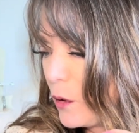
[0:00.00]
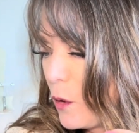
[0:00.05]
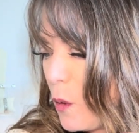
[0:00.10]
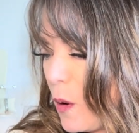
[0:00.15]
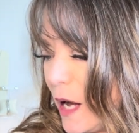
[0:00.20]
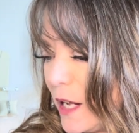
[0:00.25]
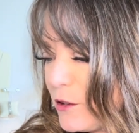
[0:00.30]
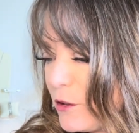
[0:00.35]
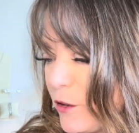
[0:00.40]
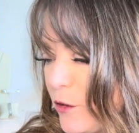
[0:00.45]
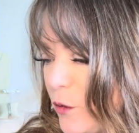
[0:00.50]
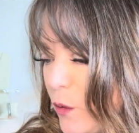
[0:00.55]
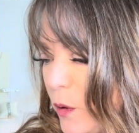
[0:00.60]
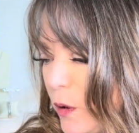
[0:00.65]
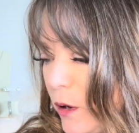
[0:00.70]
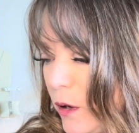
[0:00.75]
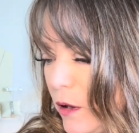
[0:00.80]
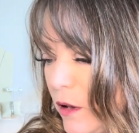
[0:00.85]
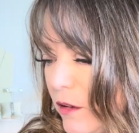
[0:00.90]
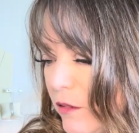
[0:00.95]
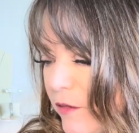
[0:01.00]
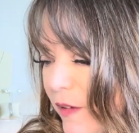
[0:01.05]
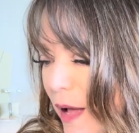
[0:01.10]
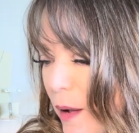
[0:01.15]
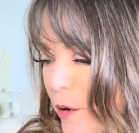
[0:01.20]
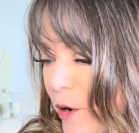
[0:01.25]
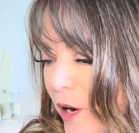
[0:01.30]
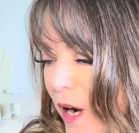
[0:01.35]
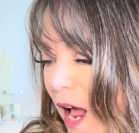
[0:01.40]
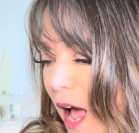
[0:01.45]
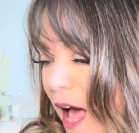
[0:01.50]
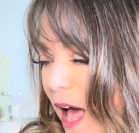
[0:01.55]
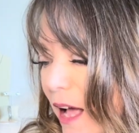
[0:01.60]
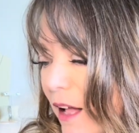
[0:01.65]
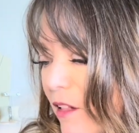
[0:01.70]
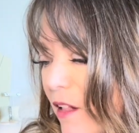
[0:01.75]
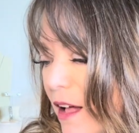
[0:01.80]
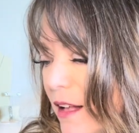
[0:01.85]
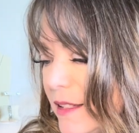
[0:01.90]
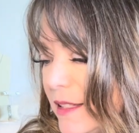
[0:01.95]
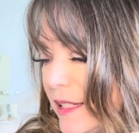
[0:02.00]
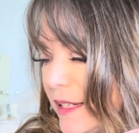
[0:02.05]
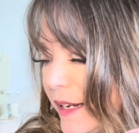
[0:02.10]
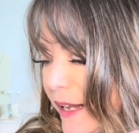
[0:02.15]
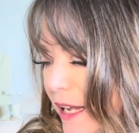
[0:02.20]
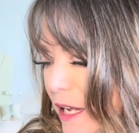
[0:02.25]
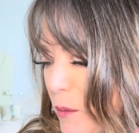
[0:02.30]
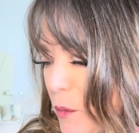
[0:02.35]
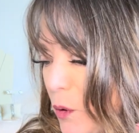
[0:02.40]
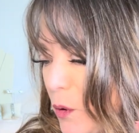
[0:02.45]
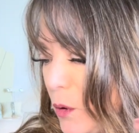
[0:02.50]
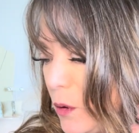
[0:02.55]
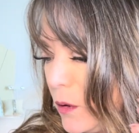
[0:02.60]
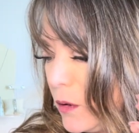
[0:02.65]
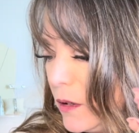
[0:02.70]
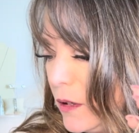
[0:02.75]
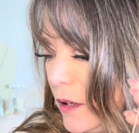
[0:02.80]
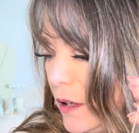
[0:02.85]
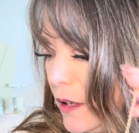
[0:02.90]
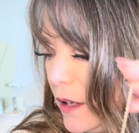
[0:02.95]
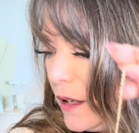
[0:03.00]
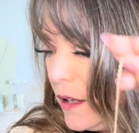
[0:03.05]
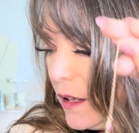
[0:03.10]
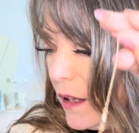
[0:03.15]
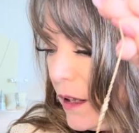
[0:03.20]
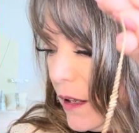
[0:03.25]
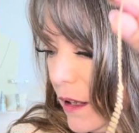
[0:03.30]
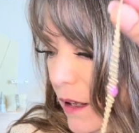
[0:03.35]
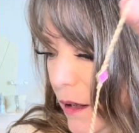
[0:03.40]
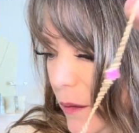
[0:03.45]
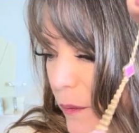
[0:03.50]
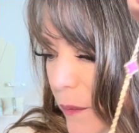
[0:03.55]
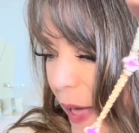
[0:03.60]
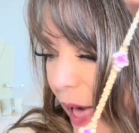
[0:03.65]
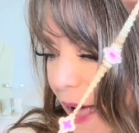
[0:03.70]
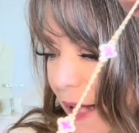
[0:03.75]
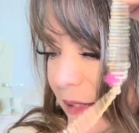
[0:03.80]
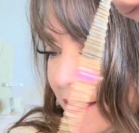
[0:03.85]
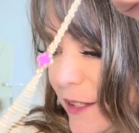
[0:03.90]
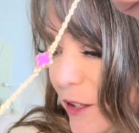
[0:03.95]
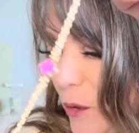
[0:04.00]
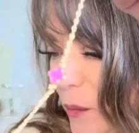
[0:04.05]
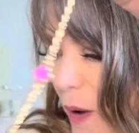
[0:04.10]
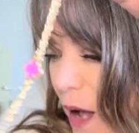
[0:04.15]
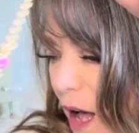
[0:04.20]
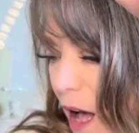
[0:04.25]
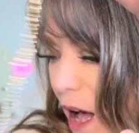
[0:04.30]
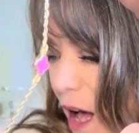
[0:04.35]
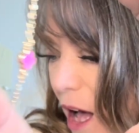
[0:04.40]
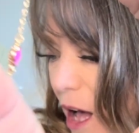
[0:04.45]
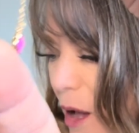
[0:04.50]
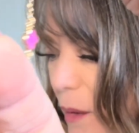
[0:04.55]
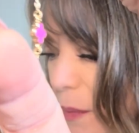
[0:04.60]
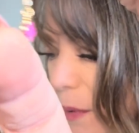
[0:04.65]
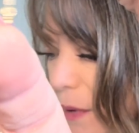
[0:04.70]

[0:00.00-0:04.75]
quadrifoil, vibrant high gloss enamel, pastel pop,